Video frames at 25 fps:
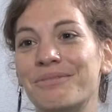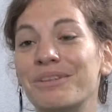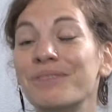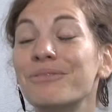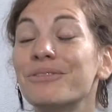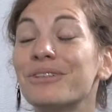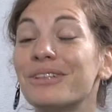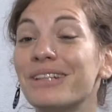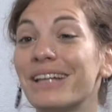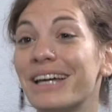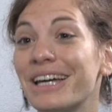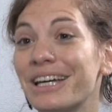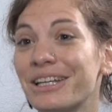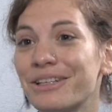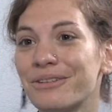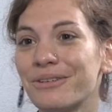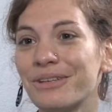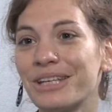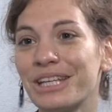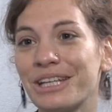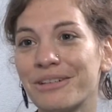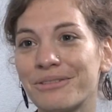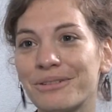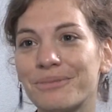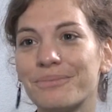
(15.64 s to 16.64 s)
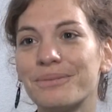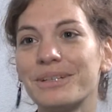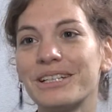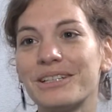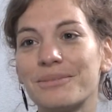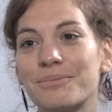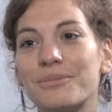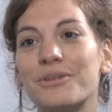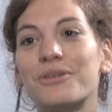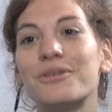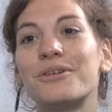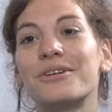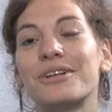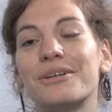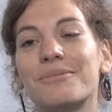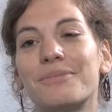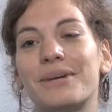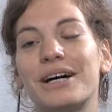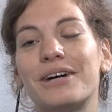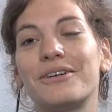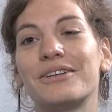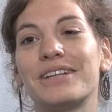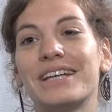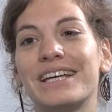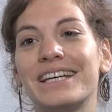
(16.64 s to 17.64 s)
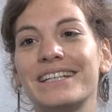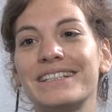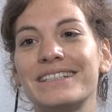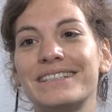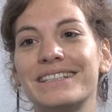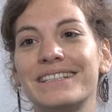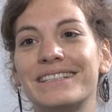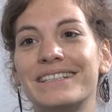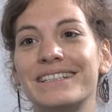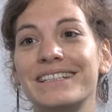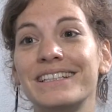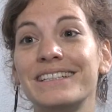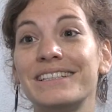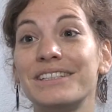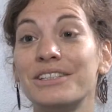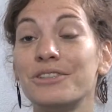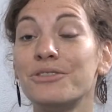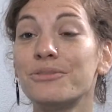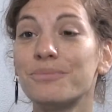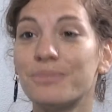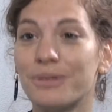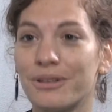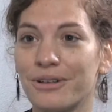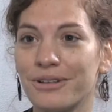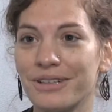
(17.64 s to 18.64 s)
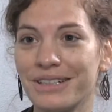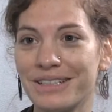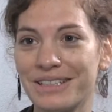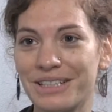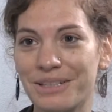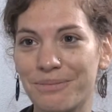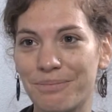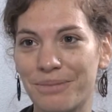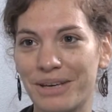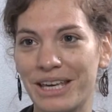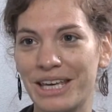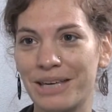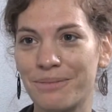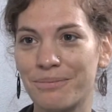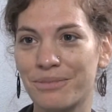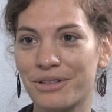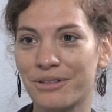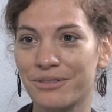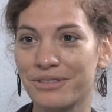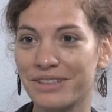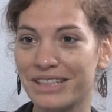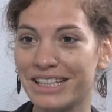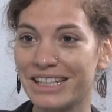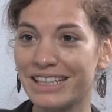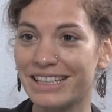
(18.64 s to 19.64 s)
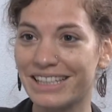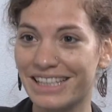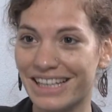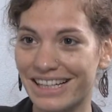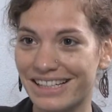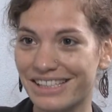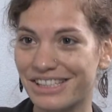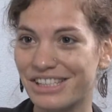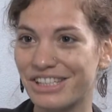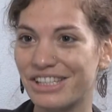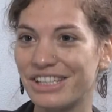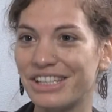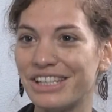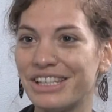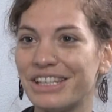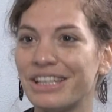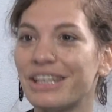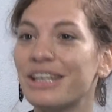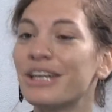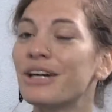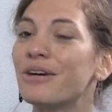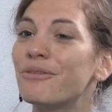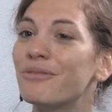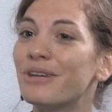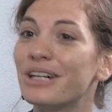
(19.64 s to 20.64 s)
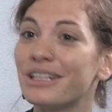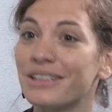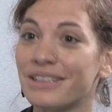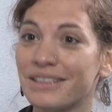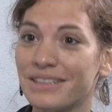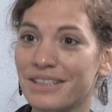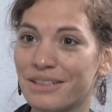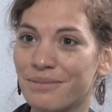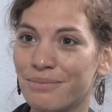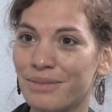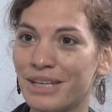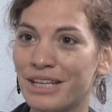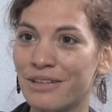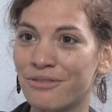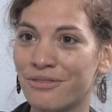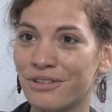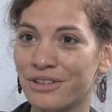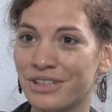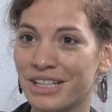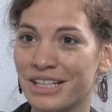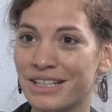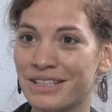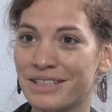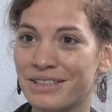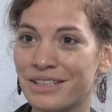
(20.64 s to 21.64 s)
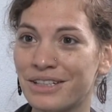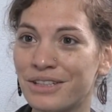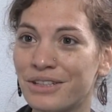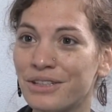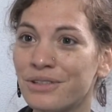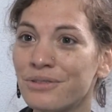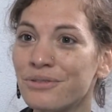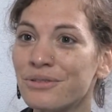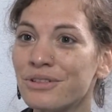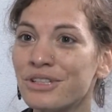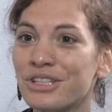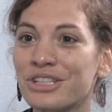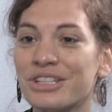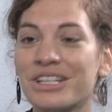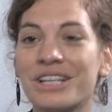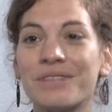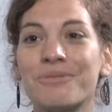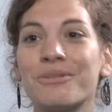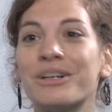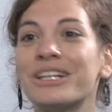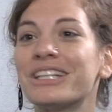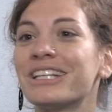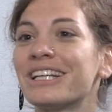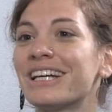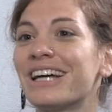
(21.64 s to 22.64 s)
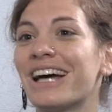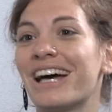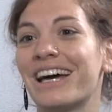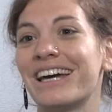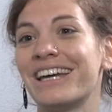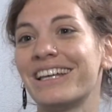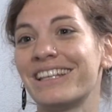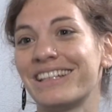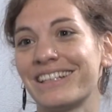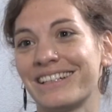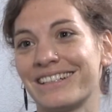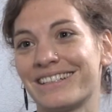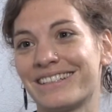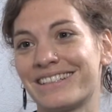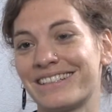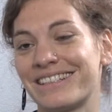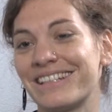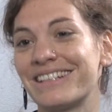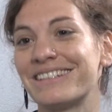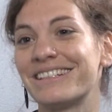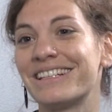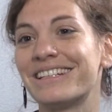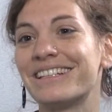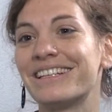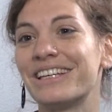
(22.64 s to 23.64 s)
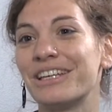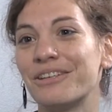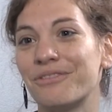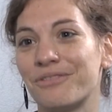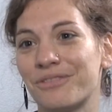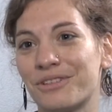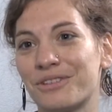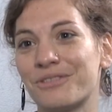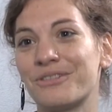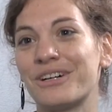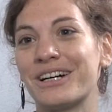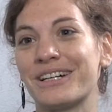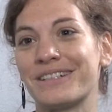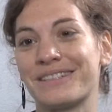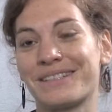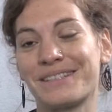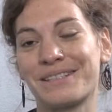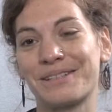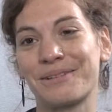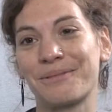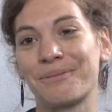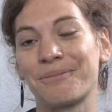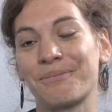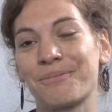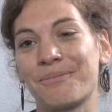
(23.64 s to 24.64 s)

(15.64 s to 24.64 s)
We would like to hear a bit more about SDC's new policy paper on DDLG. What does it mean for the institution and what guidance does it give to us?